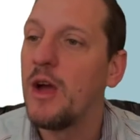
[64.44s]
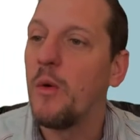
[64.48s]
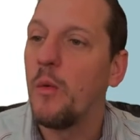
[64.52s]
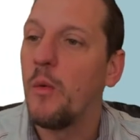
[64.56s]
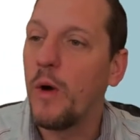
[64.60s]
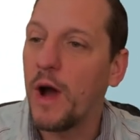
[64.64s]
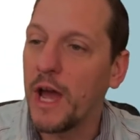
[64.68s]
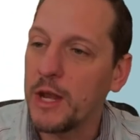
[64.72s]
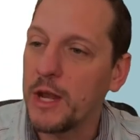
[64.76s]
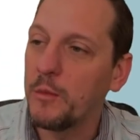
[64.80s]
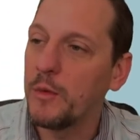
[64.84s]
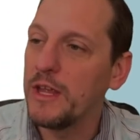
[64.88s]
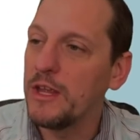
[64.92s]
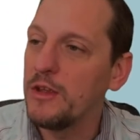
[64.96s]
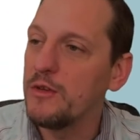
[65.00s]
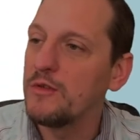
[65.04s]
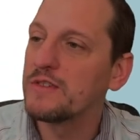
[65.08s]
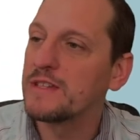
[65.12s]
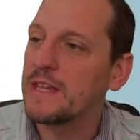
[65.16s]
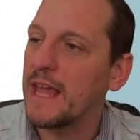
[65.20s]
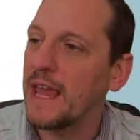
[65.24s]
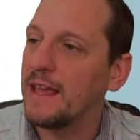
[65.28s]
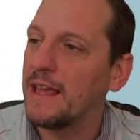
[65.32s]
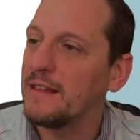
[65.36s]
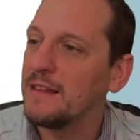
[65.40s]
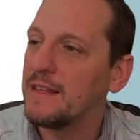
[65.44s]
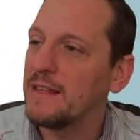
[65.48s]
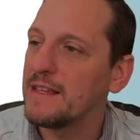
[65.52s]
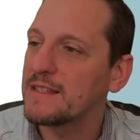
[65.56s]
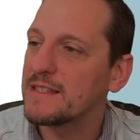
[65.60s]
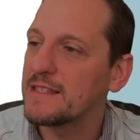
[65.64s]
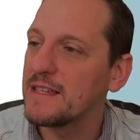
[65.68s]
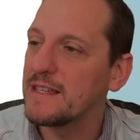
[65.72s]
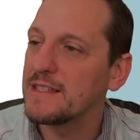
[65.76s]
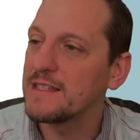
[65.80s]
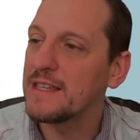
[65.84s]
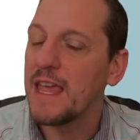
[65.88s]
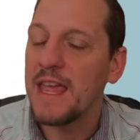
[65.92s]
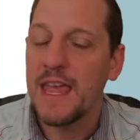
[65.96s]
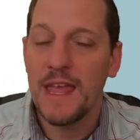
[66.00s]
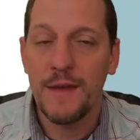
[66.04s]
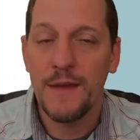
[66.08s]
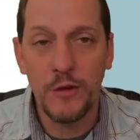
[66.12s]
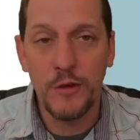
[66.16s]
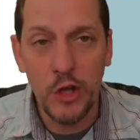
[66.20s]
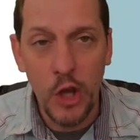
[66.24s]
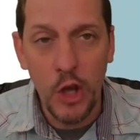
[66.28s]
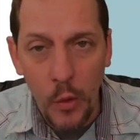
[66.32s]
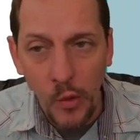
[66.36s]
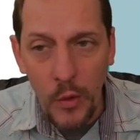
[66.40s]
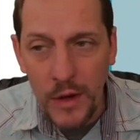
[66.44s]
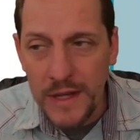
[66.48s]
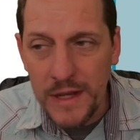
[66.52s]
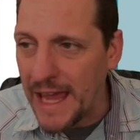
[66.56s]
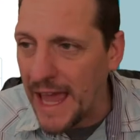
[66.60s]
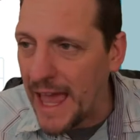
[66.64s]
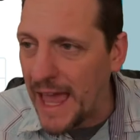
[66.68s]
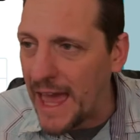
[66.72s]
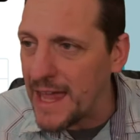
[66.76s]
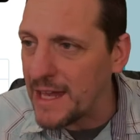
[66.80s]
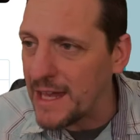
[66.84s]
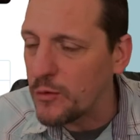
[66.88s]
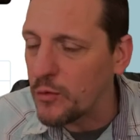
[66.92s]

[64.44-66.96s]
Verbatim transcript: Why do we use aliases? If you go into Edit